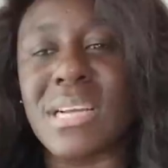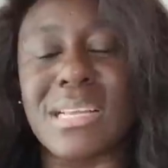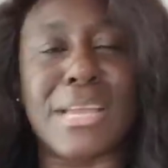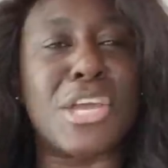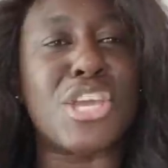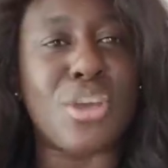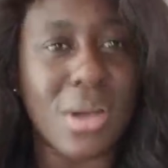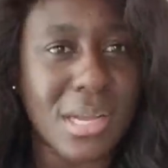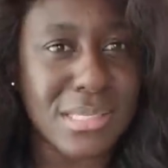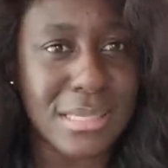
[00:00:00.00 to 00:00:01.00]
her like a
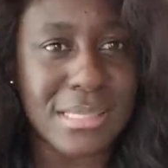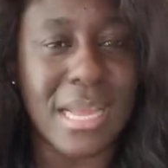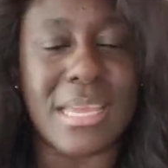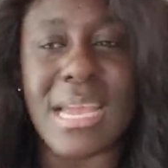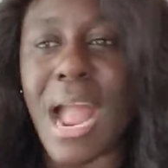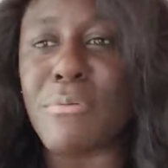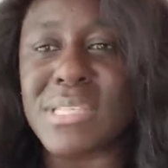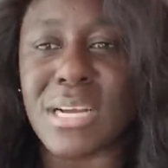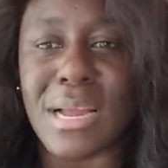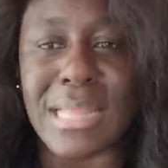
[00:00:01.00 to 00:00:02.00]
younger sister. He
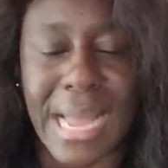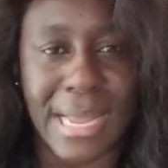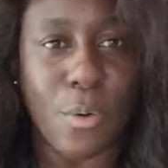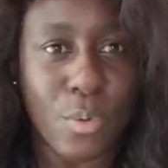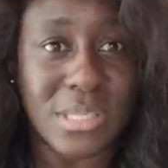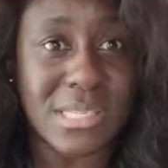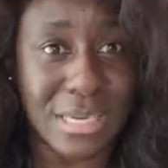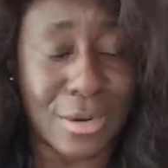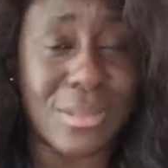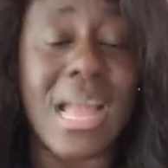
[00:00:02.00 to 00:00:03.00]
carries her like, oh, this
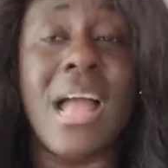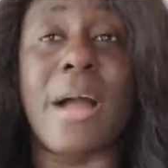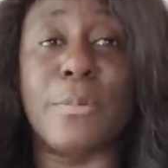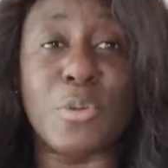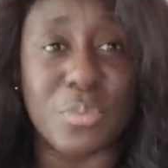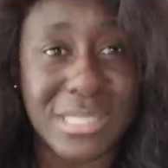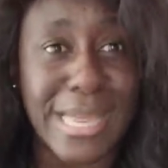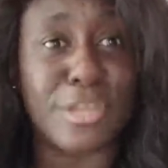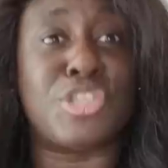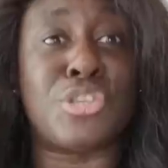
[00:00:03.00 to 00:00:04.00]
girl, I'm going to
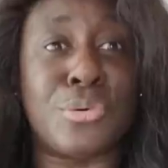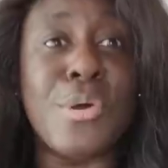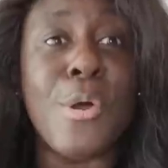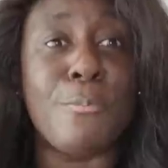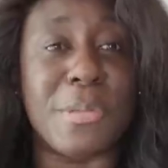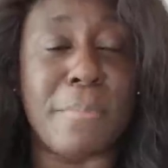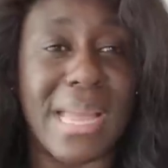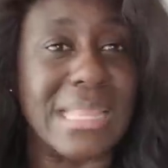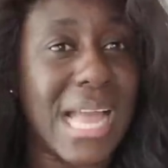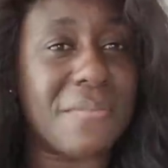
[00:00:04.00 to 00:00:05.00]
protect you with
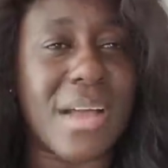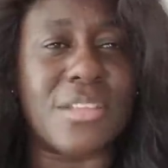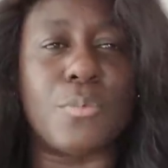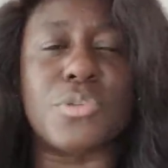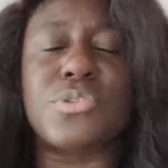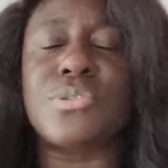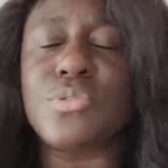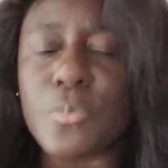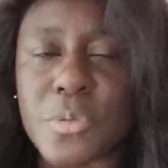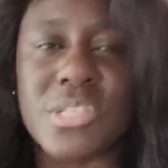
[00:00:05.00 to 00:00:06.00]
my life. And it was
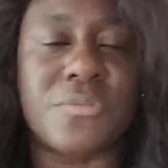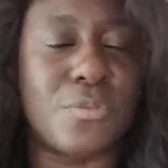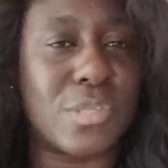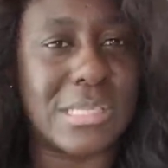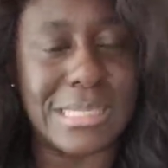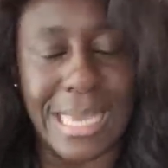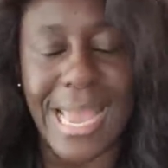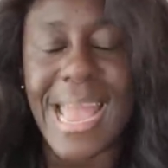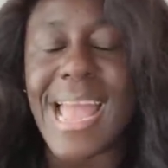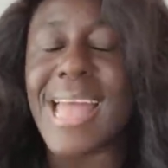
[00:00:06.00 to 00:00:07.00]
so beautiful to see.
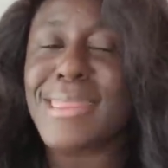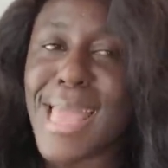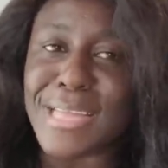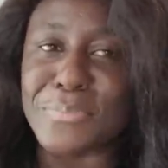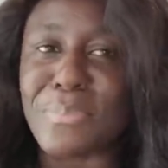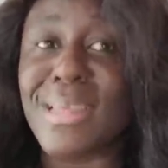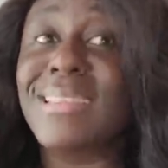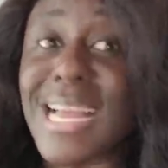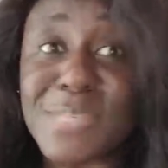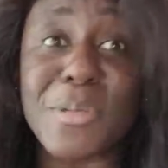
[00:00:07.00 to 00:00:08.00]
And then,
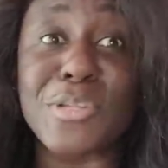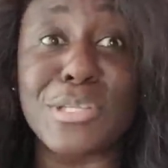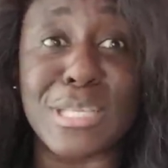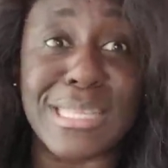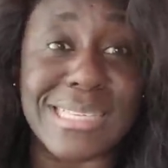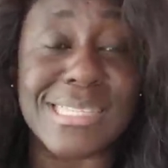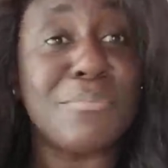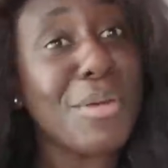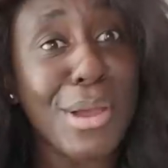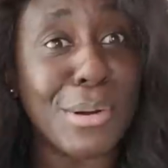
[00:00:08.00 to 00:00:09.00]
last but not the
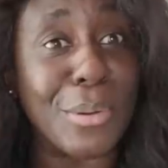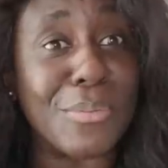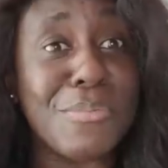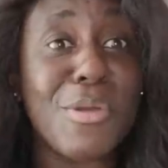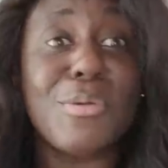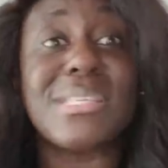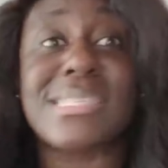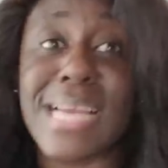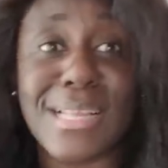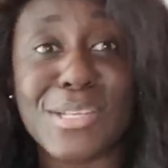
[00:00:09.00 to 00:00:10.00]
least, Miracle. Miracle
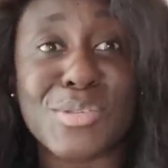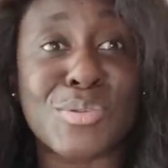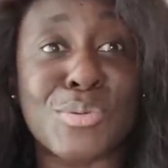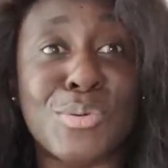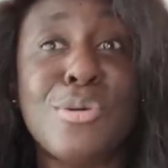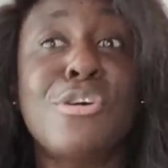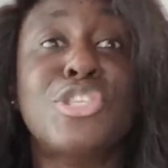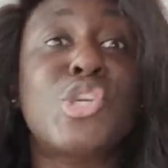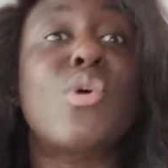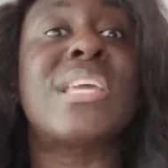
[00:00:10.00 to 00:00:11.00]
decided to
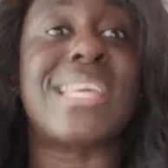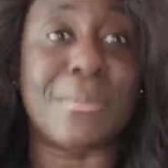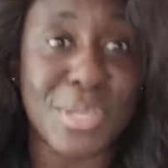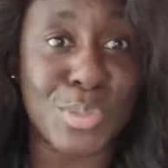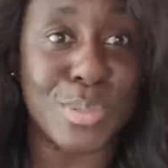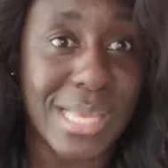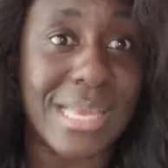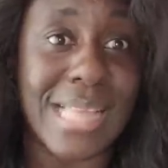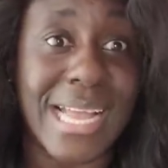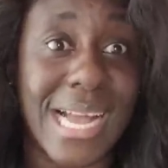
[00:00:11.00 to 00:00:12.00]
choke Yemi
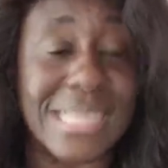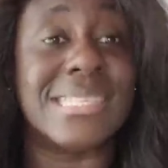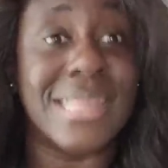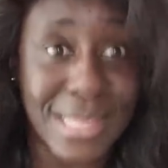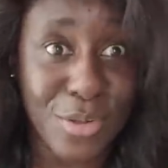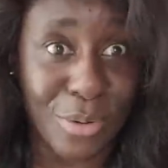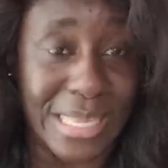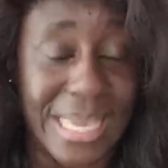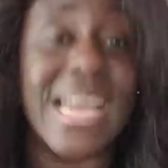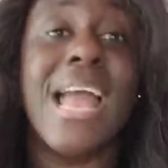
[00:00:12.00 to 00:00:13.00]
today. Like guys,
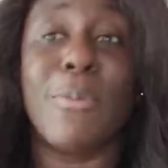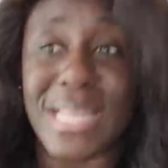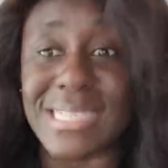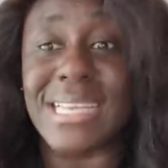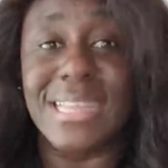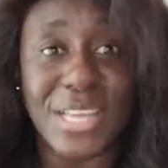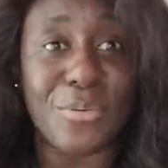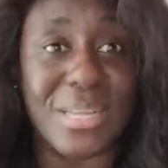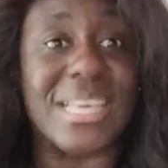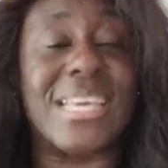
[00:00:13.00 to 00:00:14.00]
literally. When I say
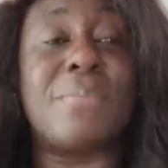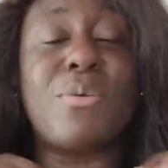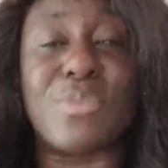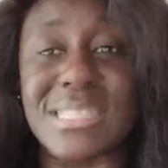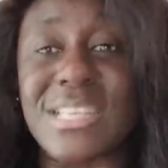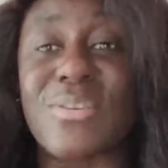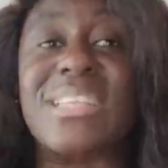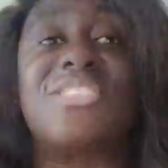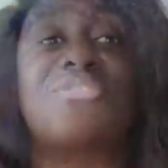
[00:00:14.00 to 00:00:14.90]
literally, Yemi was literally